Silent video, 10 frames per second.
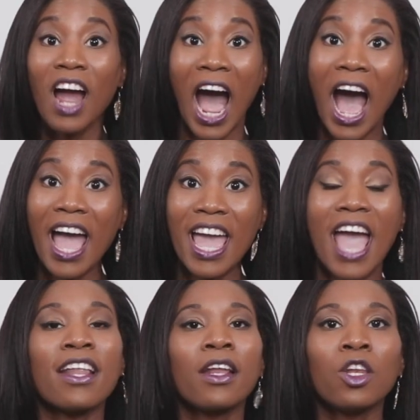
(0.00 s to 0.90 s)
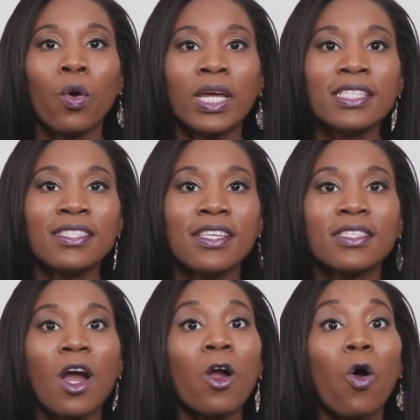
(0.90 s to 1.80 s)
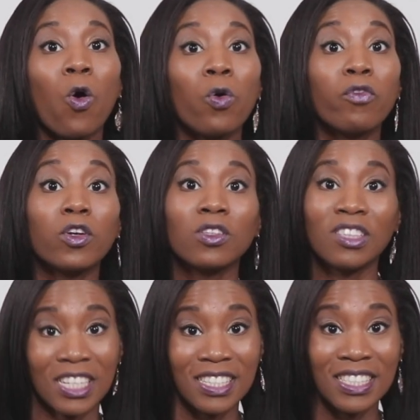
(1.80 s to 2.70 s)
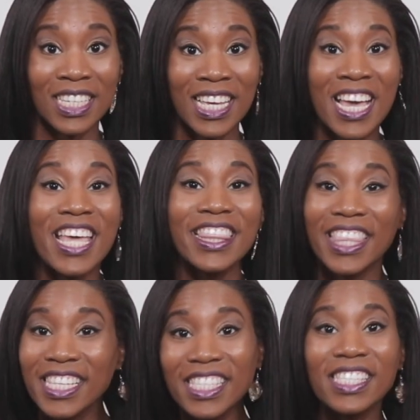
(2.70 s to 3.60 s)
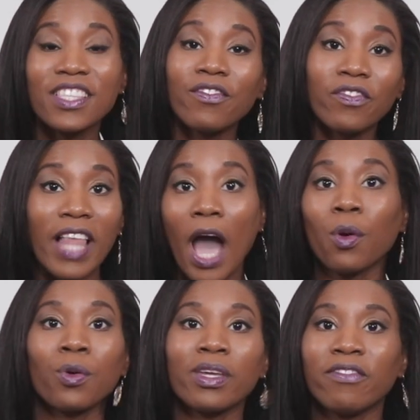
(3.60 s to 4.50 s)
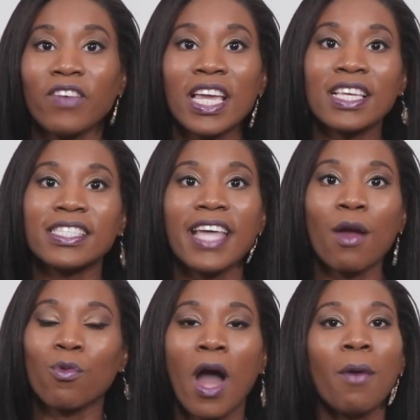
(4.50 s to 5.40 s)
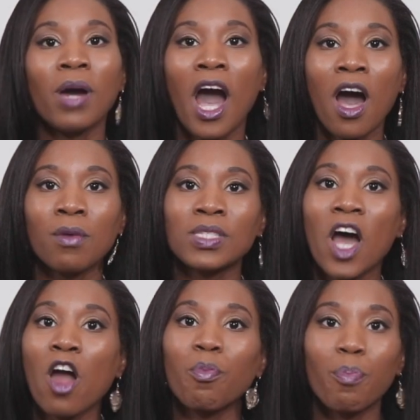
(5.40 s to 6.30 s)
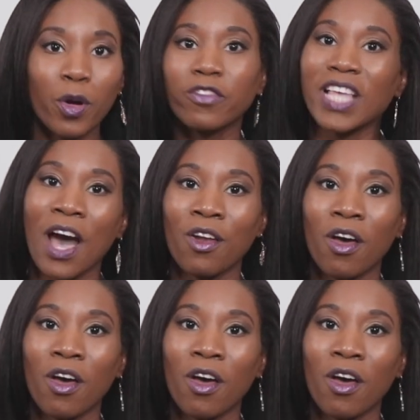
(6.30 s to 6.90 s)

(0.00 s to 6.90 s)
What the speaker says: high and annoyances are overlooked. This is the flowery phase that rom-coms are birthed out